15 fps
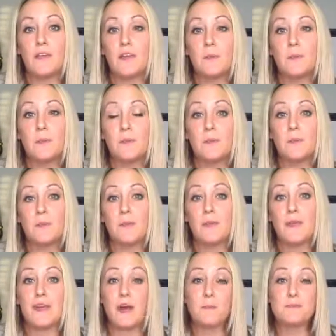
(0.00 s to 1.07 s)
And
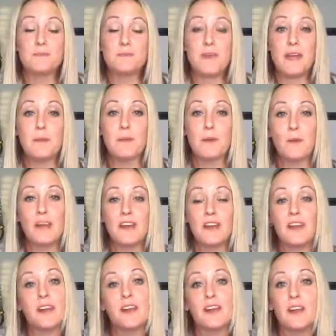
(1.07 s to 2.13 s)
they helped pay my way
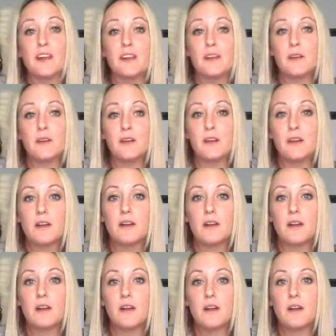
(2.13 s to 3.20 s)
to get here.
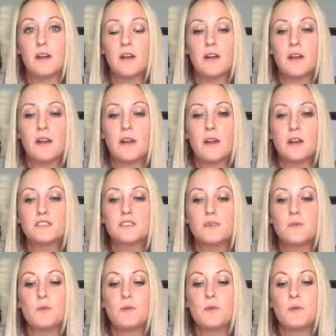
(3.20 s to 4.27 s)

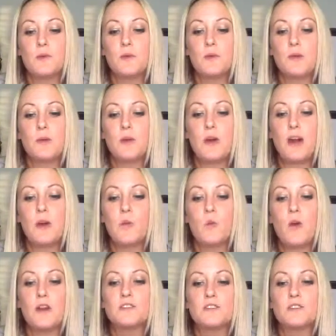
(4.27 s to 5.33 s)
So I
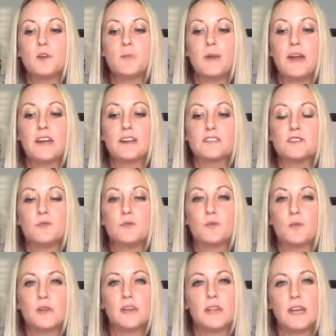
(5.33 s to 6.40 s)
wanted to go back to
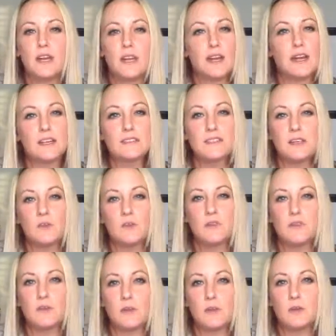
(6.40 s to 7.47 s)
really connecting
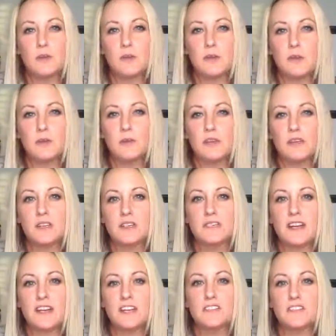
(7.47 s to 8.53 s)
with your community
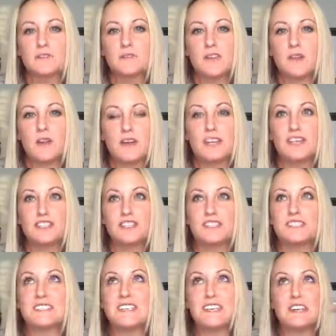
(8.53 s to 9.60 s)
because I just felt like it
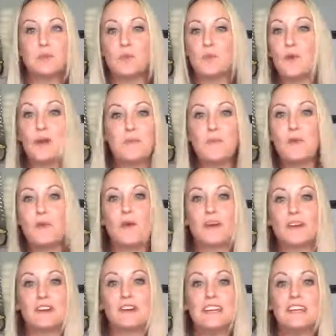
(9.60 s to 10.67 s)
just needed one
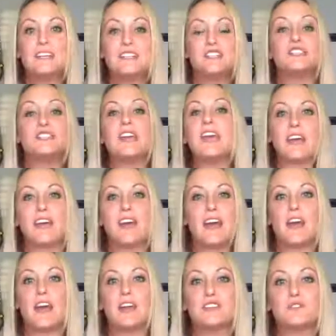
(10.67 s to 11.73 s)
more shake.
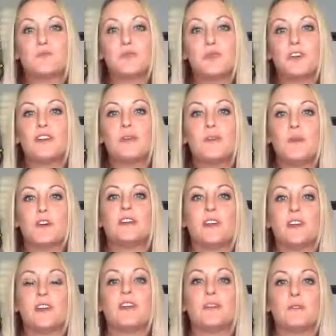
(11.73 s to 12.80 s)
I just really wanted
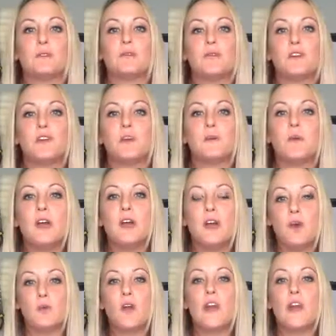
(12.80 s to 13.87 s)
to get it through to you.
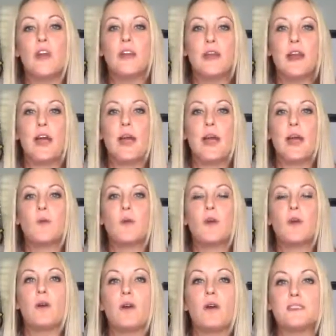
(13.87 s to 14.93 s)
Right now,
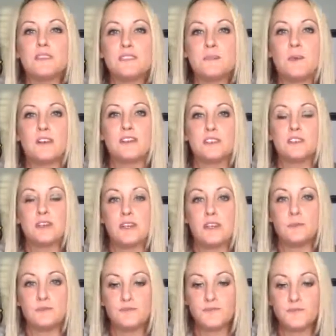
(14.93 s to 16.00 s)

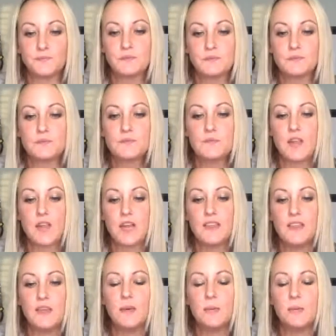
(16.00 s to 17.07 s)
especially, I
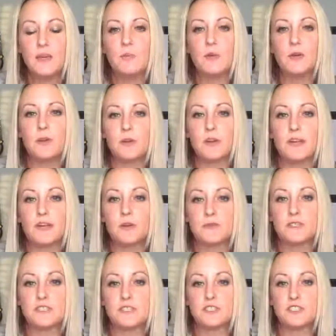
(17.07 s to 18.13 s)
think people are in a
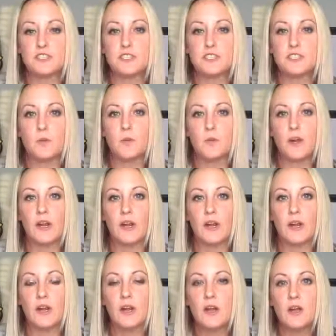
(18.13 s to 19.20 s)
position
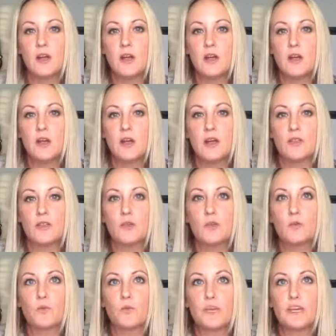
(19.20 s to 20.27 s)
where
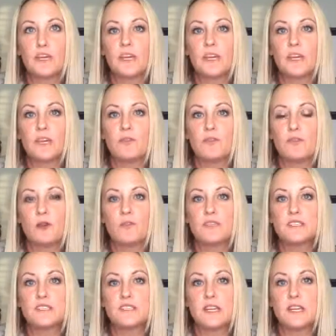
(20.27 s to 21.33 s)
they're really
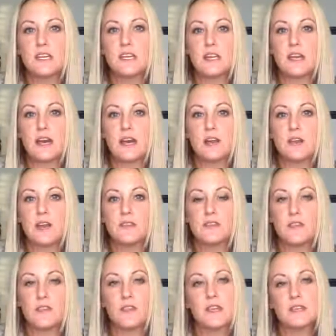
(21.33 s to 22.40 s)
focusing in on
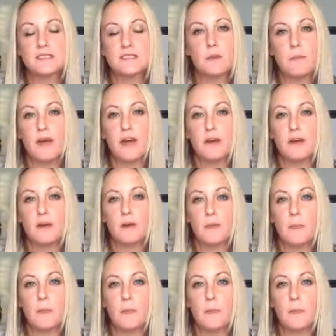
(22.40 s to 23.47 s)
the things that matter.
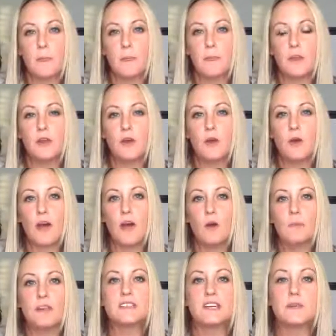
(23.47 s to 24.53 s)

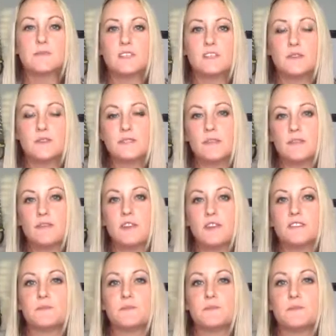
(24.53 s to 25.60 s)
How many times do you see a
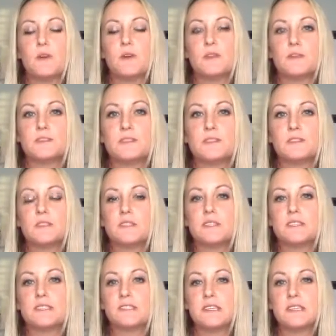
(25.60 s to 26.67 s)
Facebook post
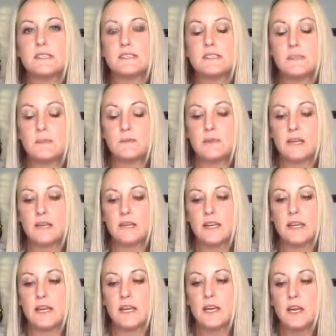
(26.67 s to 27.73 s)
that says something
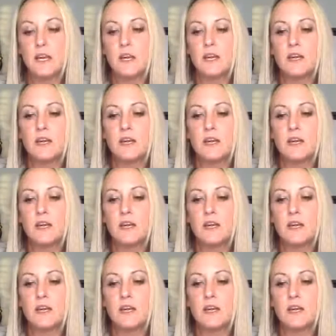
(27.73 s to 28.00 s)
like,